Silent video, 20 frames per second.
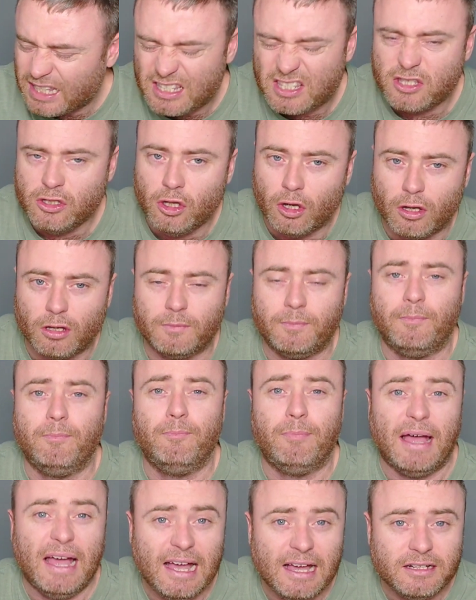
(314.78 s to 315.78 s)
It's not
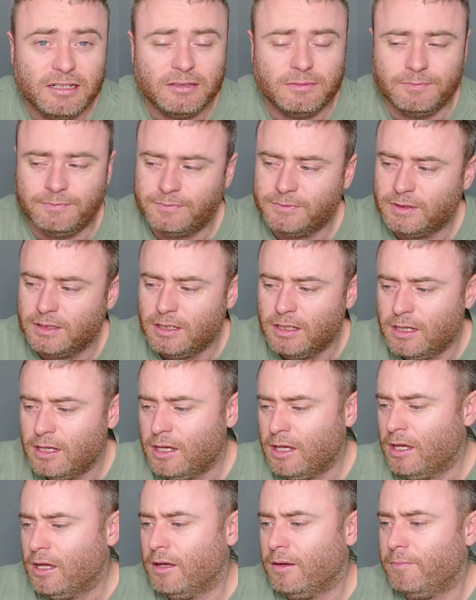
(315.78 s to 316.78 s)
bad,
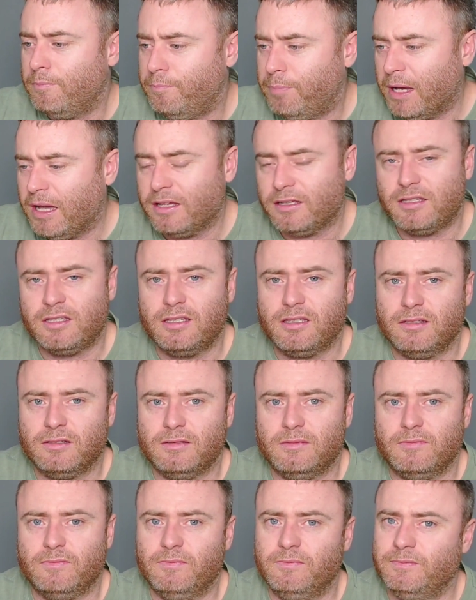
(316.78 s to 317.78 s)
but
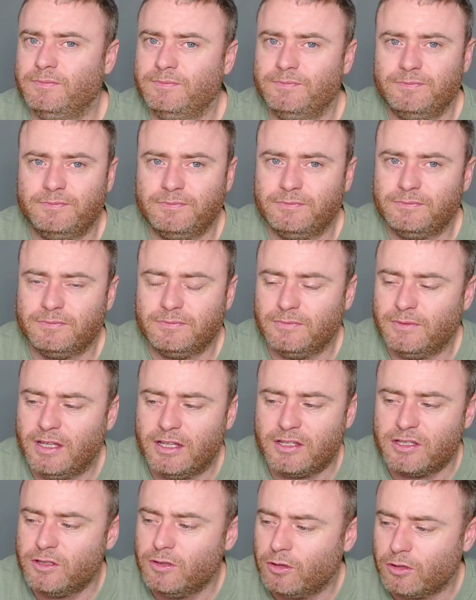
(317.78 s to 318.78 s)

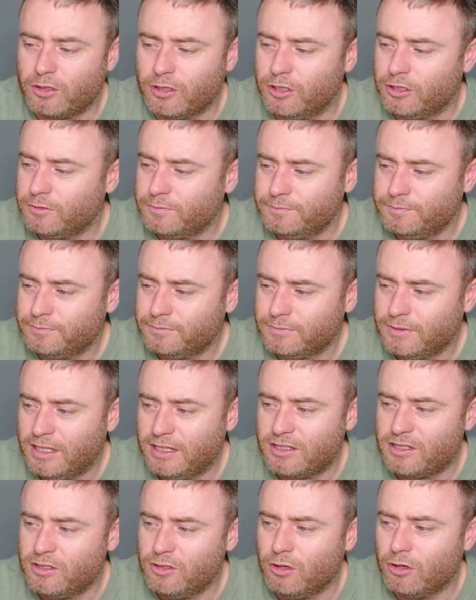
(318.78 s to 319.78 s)
it's not good.
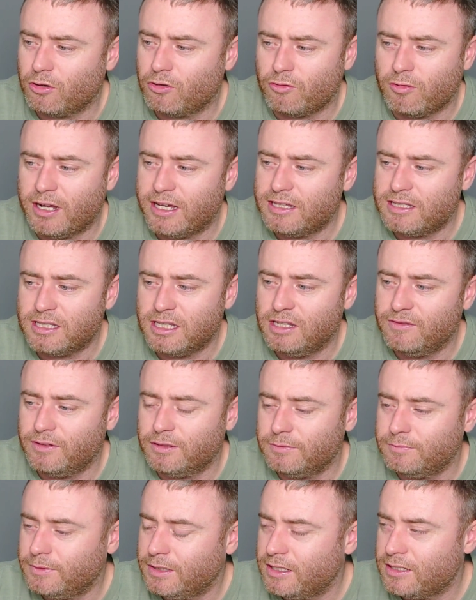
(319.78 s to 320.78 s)
It's not great
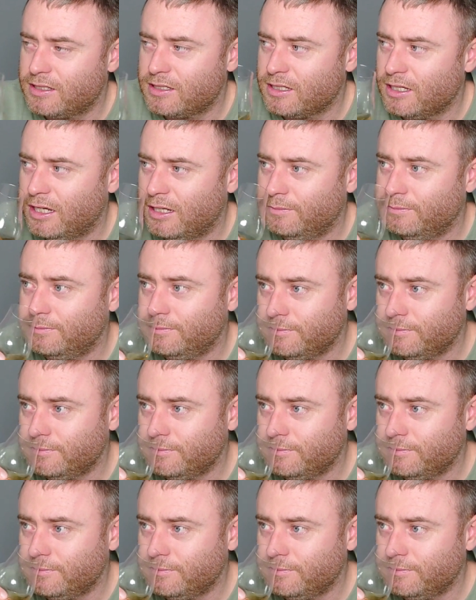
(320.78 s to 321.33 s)
either. It's